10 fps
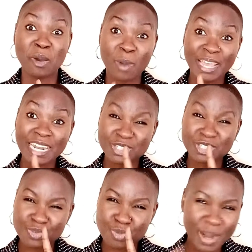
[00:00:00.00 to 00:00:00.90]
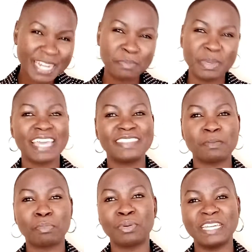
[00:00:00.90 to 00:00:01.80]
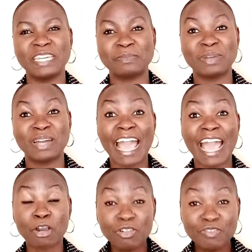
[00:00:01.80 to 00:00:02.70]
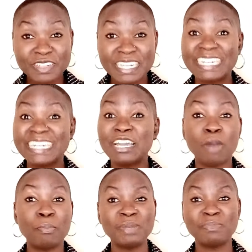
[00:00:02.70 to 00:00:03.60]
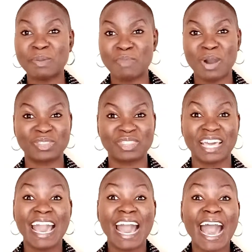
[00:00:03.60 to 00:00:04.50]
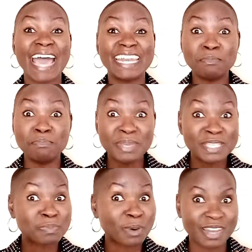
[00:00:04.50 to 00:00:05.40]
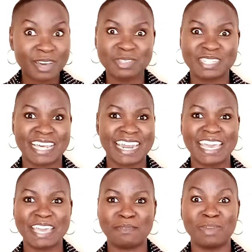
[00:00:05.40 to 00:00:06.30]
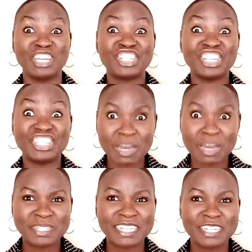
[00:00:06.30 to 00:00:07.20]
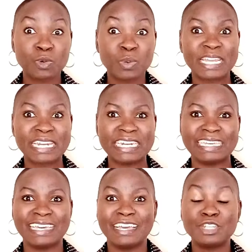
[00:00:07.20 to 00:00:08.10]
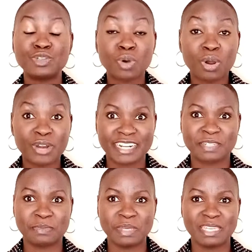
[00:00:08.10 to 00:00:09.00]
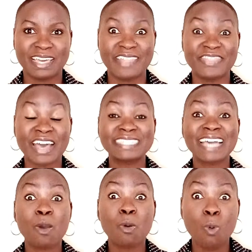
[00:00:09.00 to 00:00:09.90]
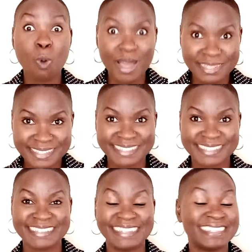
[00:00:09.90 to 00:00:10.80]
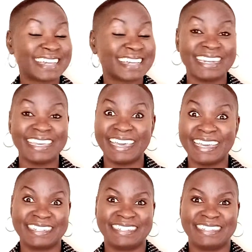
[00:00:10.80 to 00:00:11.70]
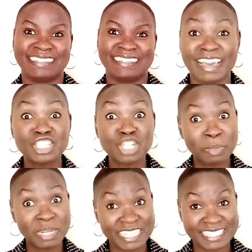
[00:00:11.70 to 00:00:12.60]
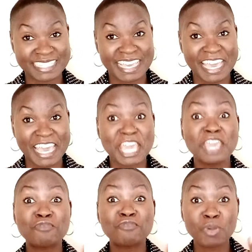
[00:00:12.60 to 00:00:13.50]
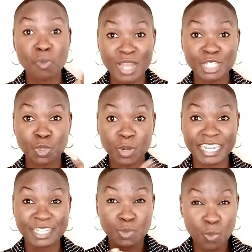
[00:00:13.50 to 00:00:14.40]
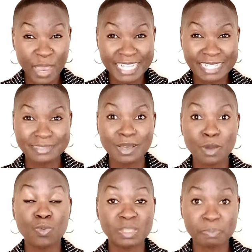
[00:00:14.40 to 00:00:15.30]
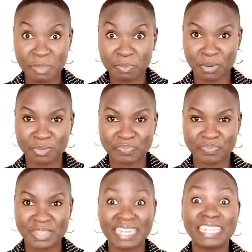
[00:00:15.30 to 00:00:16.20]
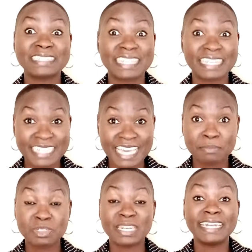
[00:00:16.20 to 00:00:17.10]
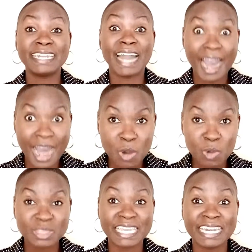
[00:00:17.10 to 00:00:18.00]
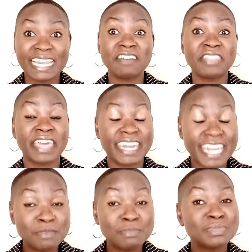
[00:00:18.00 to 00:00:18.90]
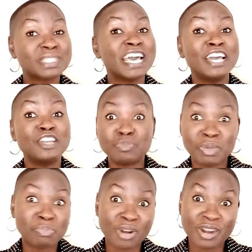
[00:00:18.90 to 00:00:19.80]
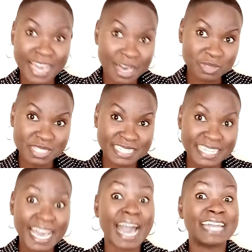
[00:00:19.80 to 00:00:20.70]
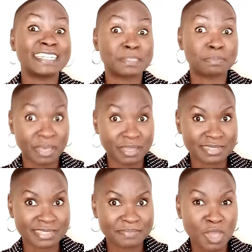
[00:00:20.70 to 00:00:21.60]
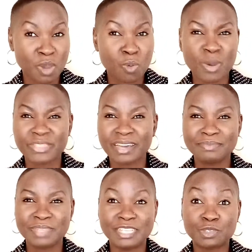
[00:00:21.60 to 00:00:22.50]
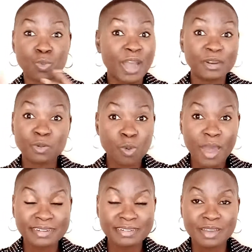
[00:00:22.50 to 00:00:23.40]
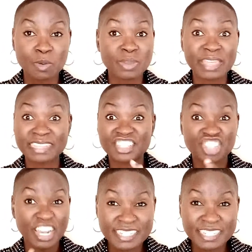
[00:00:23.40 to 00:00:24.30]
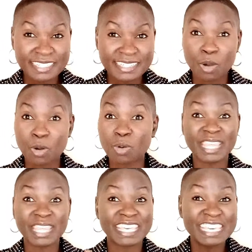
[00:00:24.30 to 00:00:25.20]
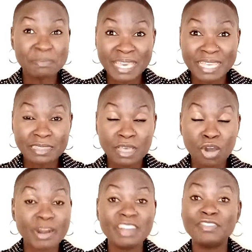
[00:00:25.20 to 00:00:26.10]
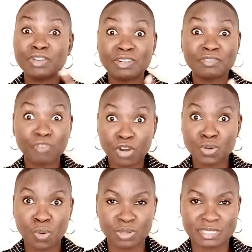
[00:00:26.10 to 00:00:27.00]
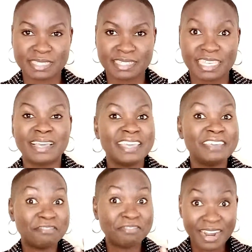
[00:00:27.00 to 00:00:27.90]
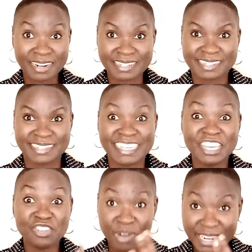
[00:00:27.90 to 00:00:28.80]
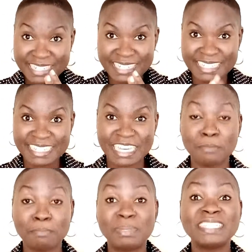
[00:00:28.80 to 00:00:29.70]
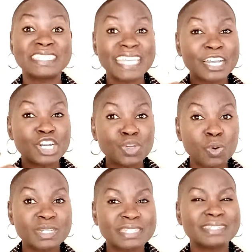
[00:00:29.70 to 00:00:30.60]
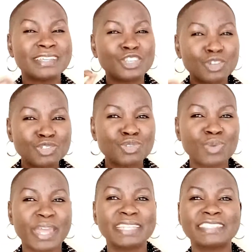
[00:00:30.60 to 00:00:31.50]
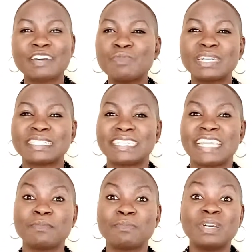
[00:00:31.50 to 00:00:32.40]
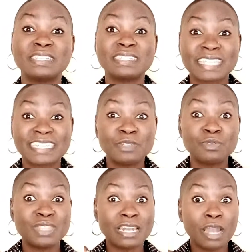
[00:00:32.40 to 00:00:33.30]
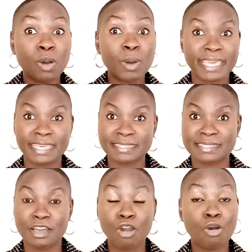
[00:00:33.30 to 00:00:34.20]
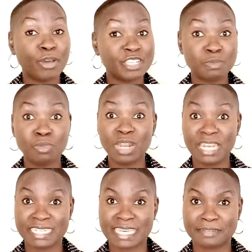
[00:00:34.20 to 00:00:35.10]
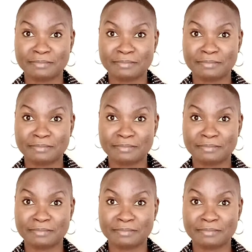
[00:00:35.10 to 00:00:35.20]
While I was right behind the podium, I confidently opened my mouth and mispronounced her name. She jumped in quickly to correct me. That's how worse it can get. So please, if we want to connect well with people, let's take time to learn how they love their names to be pronounced and spelled. Whether it's one-on-one, whether it's chatting, whether email, or even on phone calls. In fact, in writing, please take note not to write someone's name starting with a lowercase or a small letter.